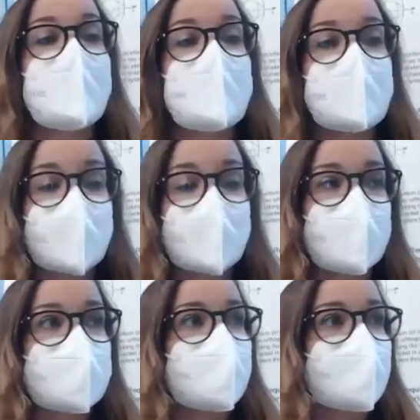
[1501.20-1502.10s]
Because
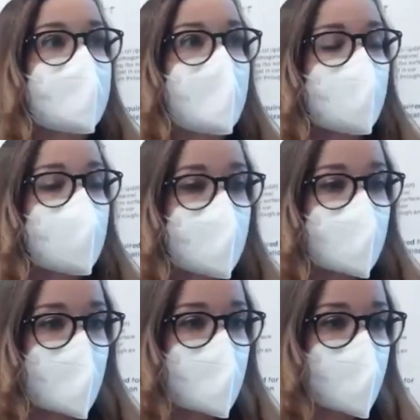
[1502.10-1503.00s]
the actual
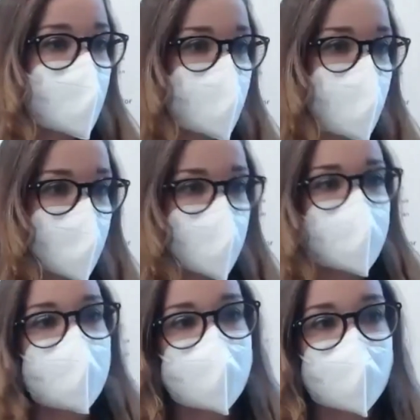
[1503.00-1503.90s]
problem with quantum
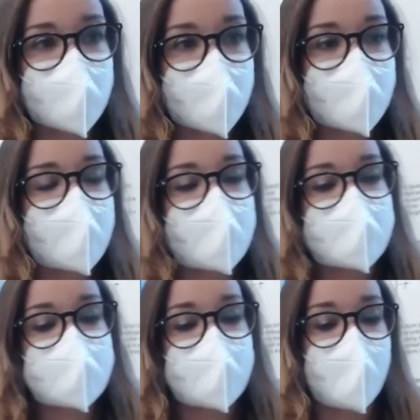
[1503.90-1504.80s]
computing is
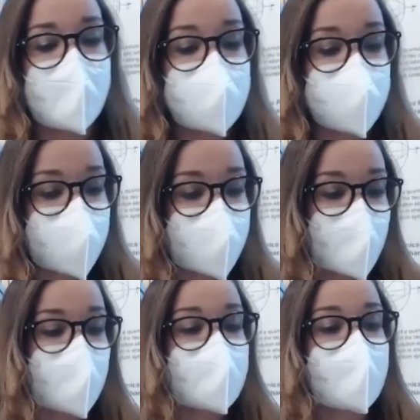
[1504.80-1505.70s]
not
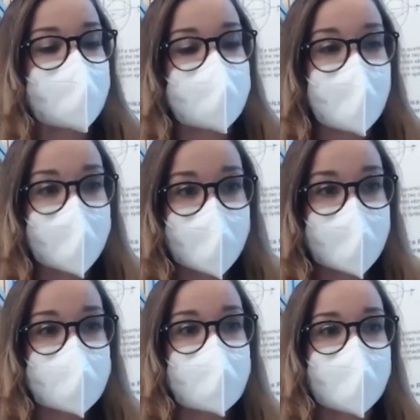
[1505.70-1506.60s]
the mathematics,
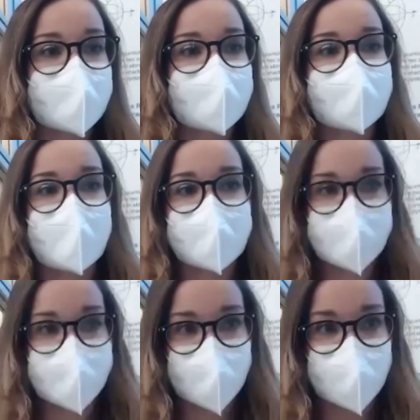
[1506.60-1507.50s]
but the
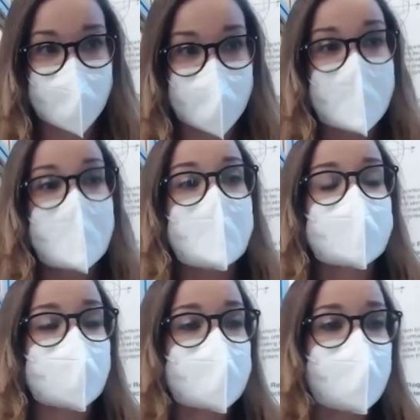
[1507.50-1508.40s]
realization. So
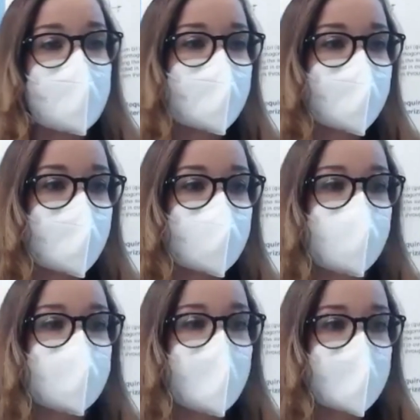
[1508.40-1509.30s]
the implementation,
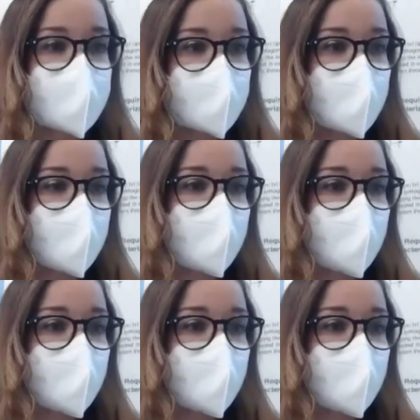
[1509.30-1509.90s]
as I said,